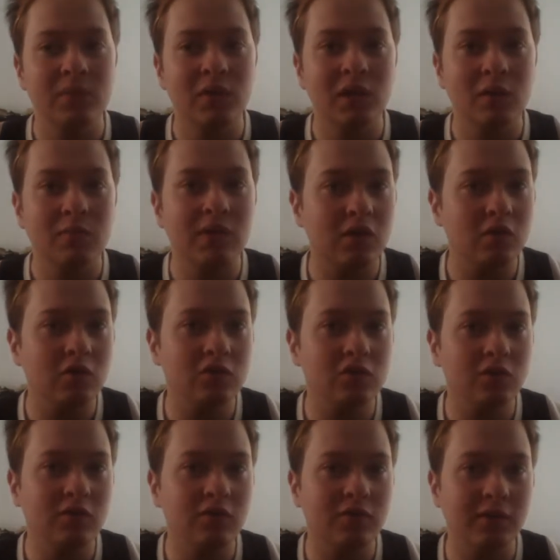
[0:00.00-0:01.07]
Be a good
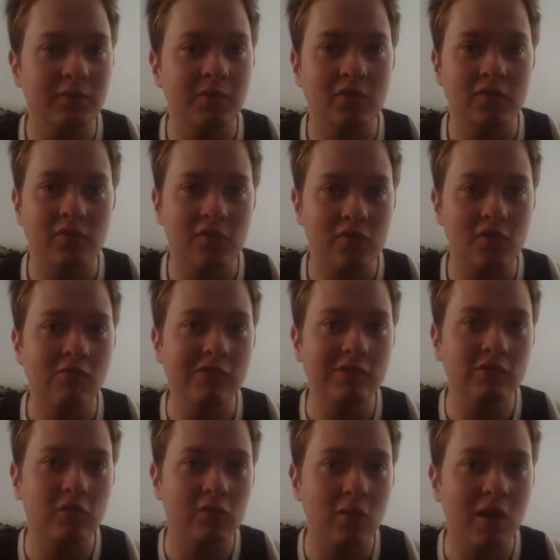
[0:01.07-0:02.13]
choice for him because if Sturridge
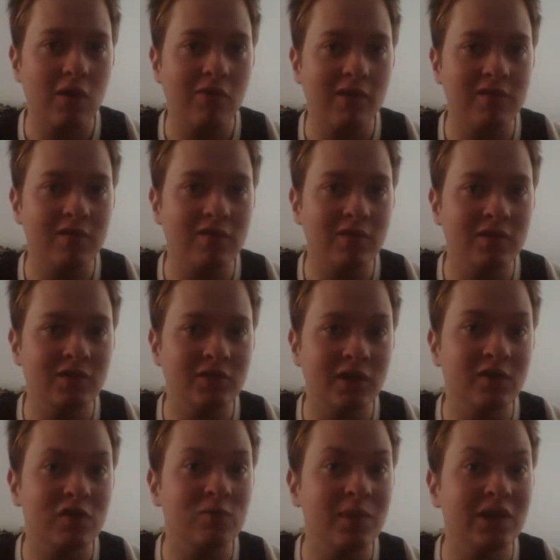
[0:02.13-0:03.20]
or Suarez is
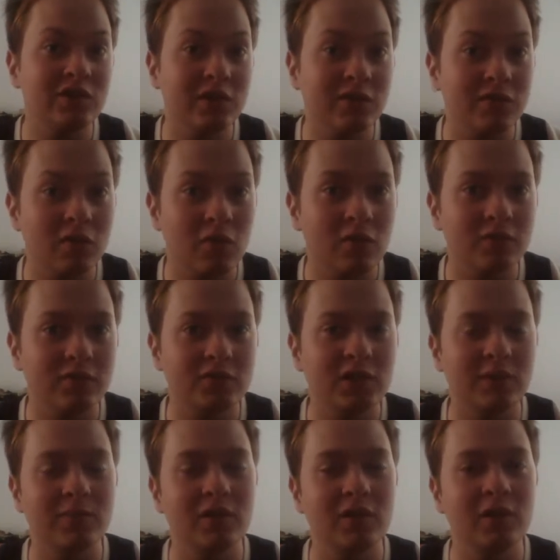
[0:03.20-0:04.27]
injured, especially if they're going for
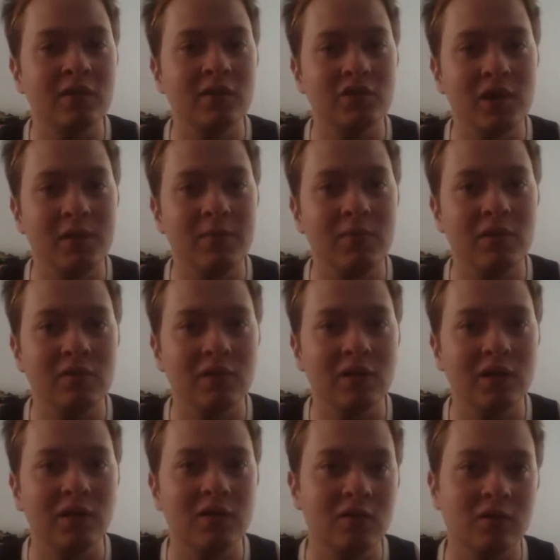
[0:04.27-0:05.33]
champion in the Champions
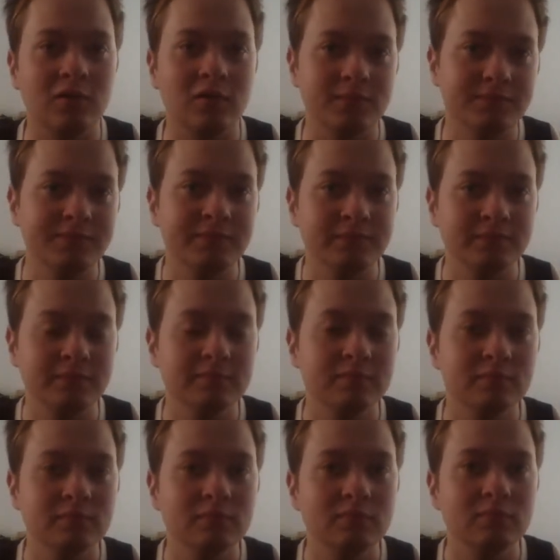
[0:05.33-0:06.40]
League, you know,
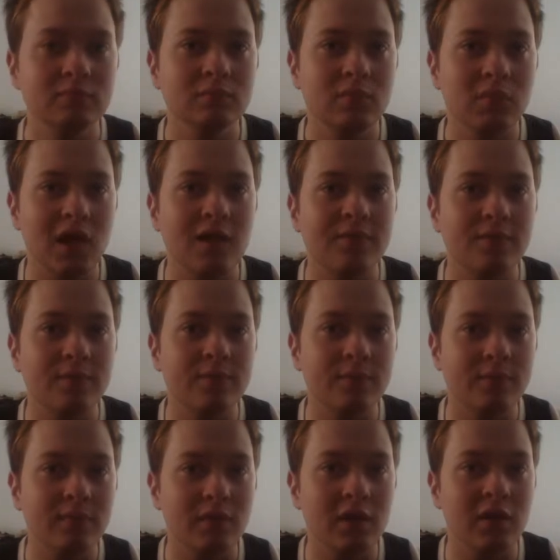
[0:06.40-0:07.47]
then
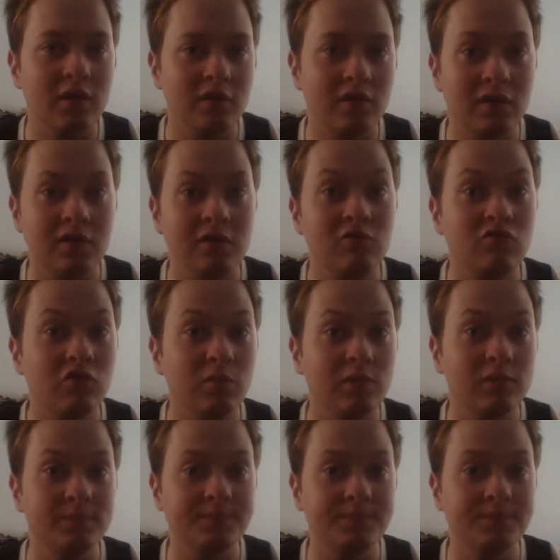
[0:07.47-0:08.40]
they they're in trouble.